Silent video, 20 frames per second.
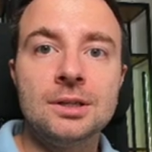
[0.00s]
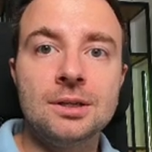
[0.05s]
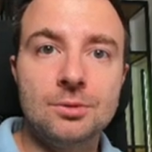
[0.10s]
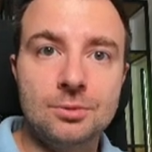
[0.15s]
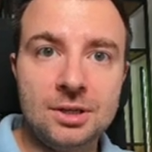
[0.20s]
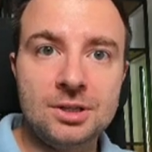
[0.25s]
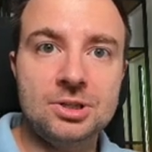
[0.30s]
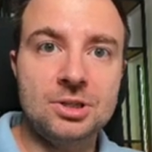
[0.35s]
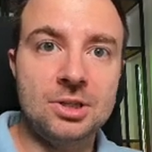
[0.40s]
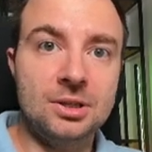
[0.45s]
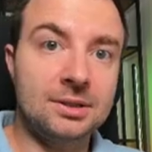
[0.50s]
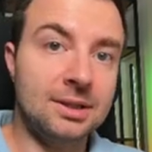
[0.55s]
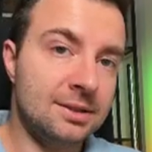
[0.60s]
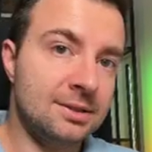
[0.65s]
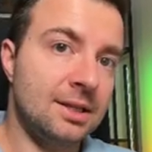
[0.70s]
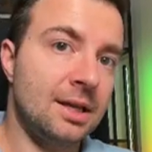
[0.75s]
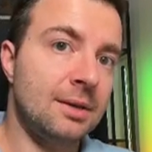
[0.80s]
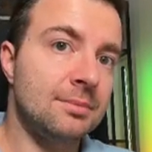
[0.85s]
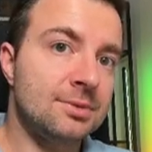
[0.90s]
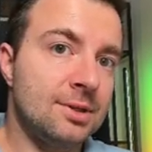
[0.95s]
reaching
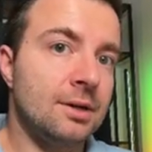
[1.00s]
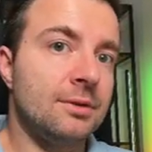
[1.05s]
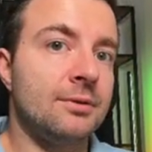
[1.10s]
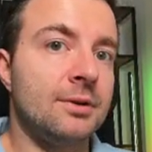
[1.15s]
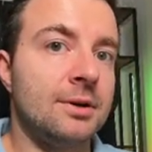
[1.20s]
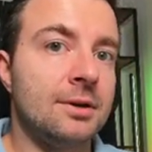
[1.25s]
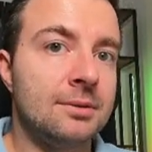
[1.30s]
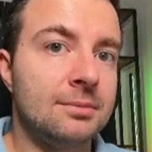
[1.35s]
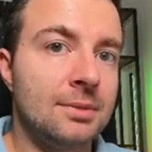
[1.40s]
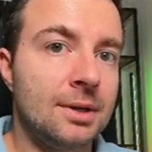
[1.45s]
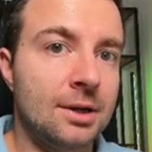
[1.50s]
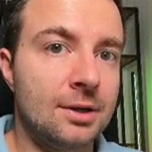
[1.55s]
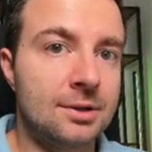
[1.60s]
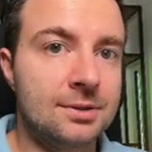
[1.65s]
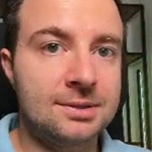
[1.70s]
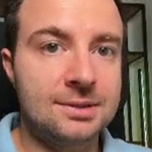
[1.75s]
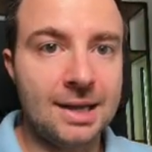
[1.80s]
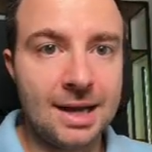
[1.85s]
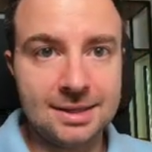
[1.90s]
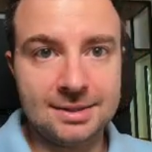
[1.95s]
that same server
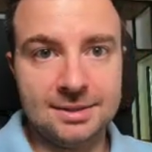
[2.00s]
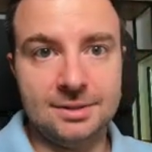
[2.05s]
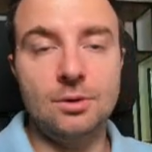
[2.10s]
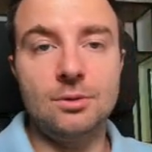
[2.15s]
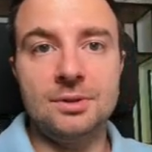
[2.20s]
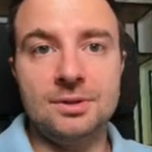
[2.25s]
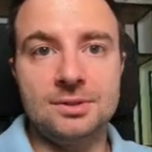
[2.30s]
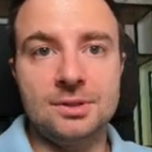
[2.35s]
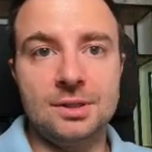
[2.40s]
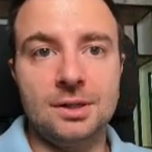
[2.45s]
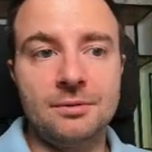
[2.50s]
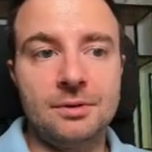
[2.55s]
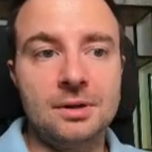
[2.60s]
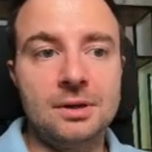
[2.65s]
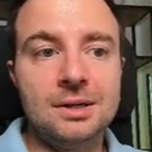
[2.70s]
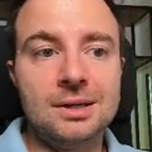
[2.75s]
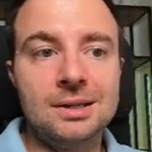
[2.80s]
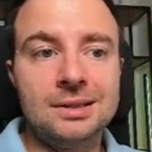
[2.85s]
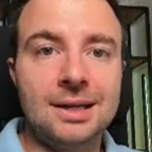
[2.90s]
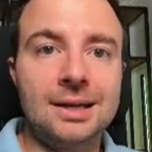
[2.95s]
because that's the only
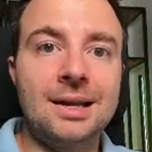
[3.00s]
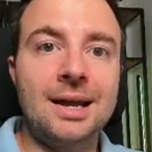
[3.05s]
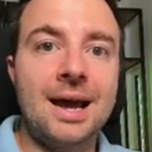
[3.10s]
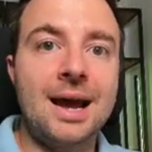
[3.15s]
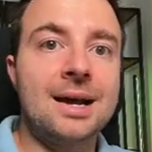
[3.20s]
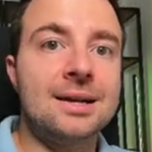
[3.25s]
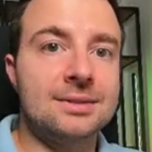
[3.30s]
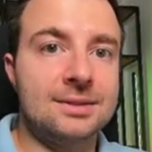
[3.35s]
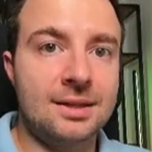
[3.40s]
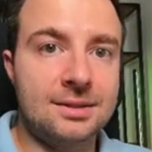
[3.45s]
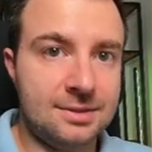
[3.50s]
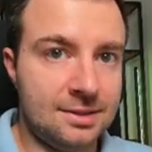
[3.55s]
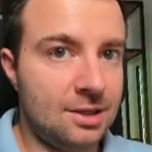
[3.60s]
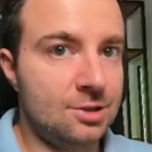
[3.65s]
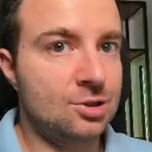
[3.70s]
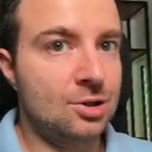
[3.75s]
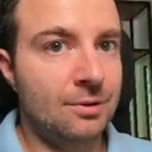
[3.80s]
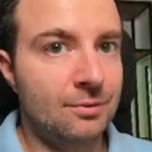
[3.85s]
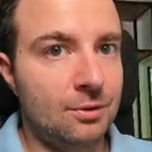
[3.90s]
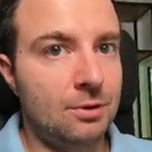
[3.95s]
server that has that
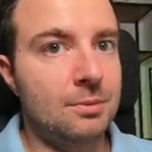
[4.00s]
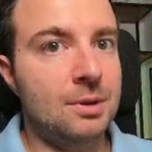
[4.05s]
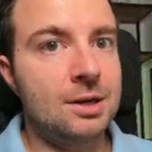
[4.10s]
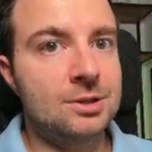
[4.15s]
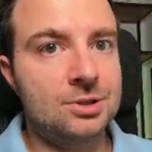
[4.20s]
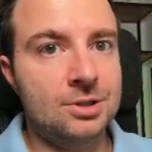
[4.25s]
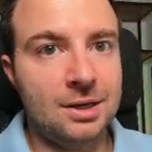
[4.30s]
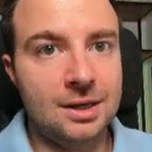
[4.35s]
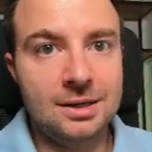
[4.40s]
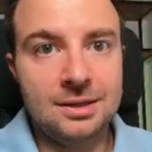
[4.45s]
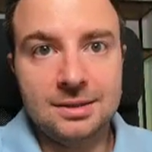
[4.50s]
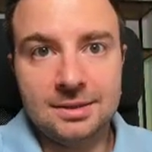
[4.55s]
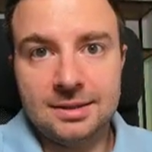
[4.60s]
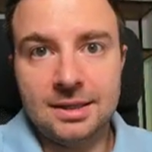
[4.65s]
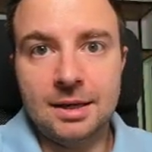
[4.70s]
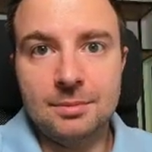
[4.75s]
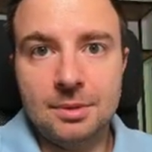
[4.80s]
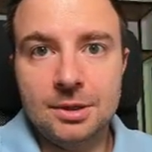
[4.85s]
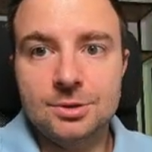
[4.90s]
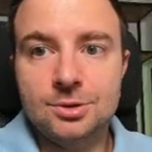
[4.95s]
session information and is
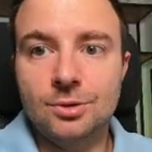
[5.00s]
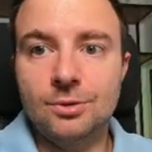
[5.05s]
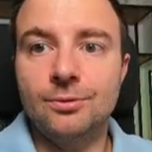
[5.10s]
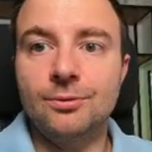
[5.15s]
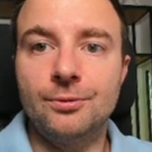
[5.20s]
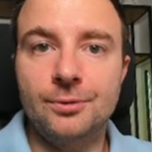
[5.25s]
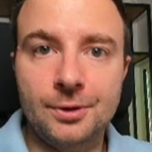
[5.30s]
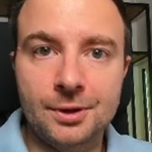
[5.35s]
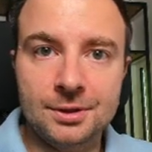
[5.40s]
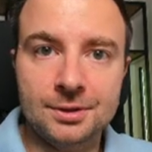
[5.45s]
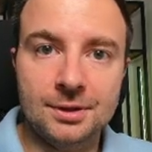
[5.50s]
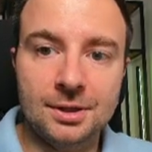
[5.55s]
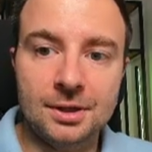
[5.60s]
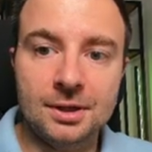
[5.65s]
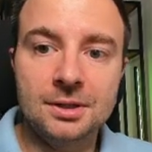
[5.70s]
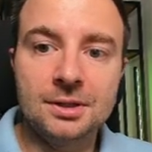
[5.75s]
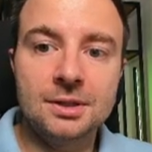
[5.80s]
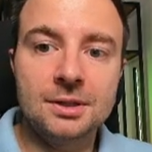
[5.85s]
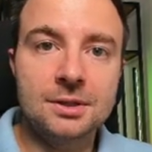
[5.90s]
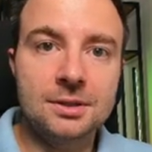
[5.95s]
able to
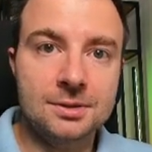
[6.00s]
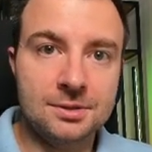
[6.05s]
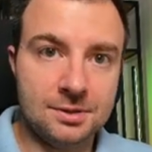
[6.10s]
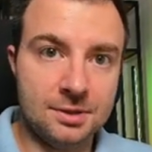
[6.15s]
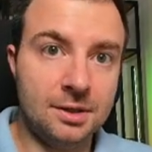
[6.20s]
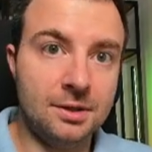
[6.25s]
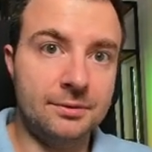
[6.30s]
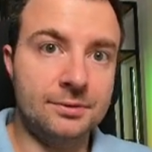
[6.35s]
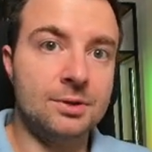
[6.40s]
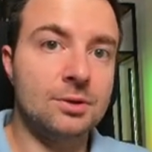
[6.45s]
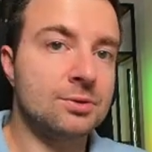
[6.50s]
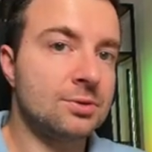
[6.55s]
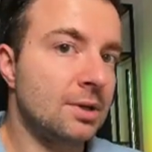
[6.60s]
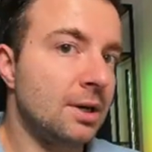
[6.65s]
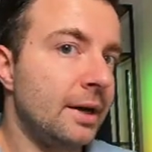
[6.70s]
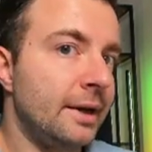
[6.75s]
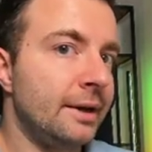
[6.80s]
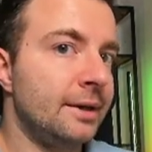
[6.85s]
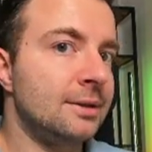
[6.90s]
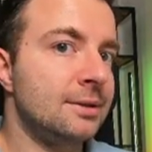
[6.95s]
further serve those
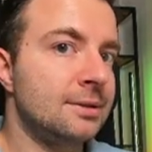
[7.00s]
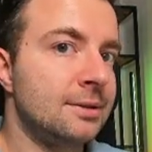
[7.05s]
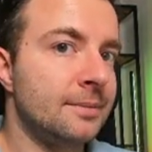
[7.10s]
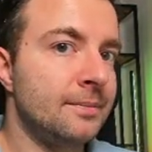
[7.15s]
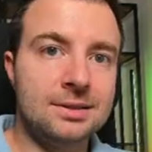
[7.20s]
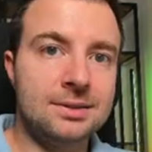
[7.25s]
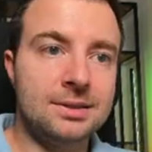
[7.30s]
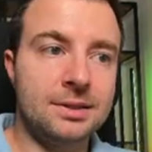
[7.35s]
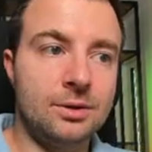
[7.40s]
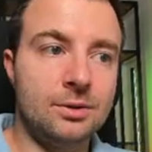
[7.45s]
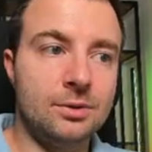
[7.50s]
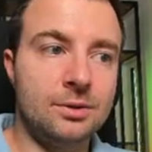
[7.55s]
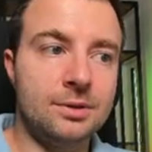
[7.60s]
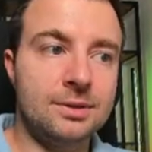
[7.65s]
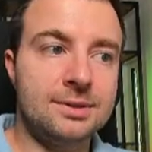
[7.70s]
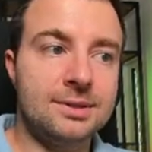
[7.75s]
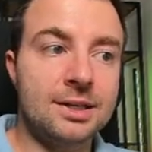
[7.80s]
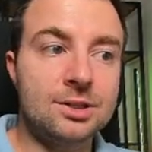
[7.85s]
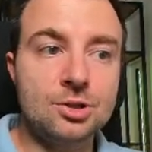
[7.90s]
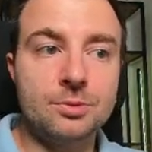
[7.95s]
clients.
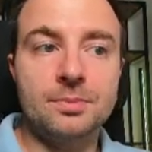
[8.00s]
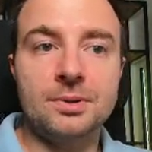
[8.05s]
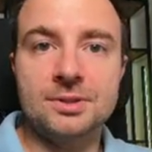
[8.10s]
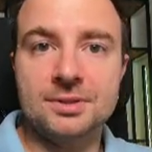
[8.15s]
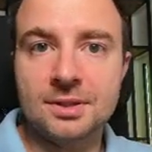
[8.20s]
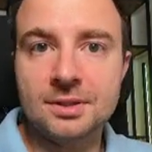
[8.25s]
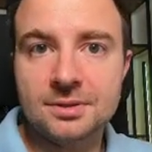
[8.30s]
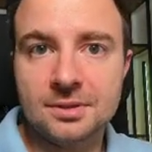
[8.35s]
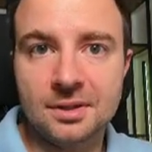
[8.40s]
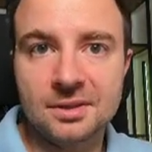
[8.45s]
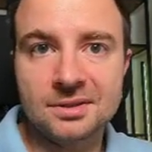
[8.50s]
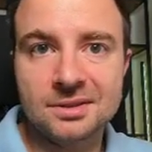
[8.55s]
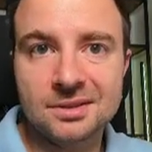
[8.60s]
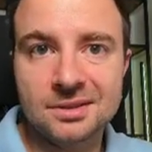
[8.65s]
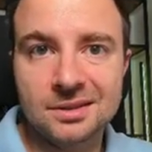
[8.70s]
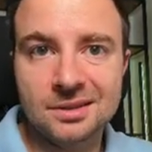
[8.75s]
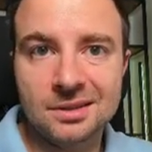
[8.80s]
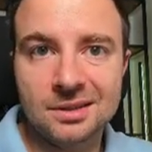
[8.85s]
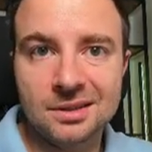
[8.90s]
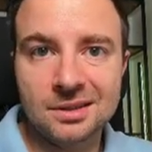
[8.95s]
So session
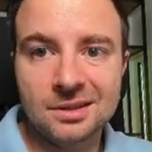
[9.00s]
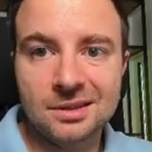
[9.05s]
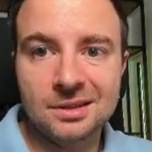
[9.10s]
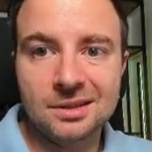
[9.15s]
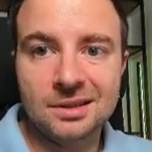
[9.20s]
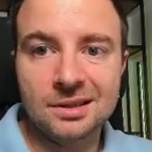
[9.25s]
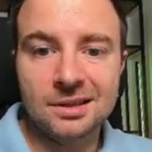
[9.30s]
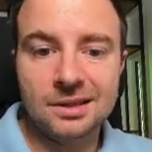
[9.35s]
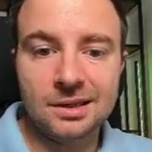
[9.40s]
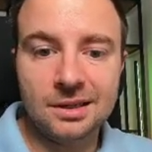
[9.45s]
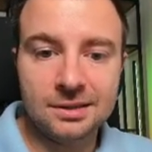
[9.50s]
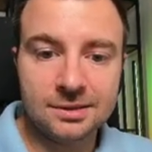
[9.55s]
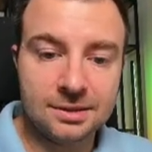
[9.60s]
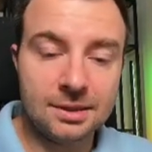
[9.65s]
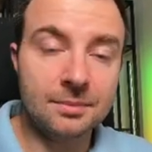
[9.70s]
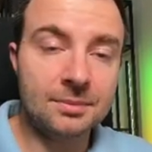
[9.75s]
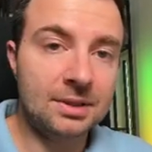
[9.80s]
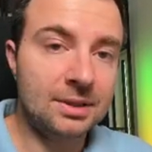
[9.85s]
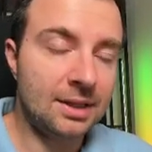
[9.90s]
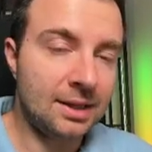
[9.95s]
persistence is
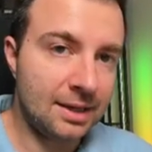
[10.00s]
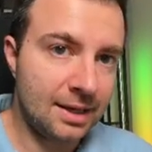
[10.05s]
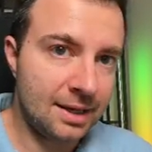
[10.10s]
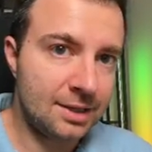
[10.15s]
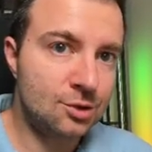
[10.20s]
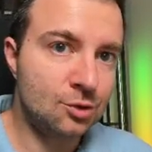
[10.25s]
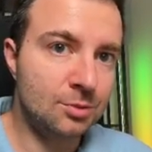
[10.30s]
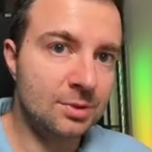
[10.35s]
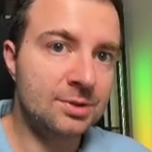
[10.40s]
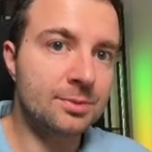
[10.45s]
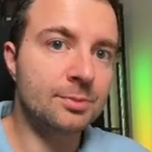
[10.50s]
something that has to be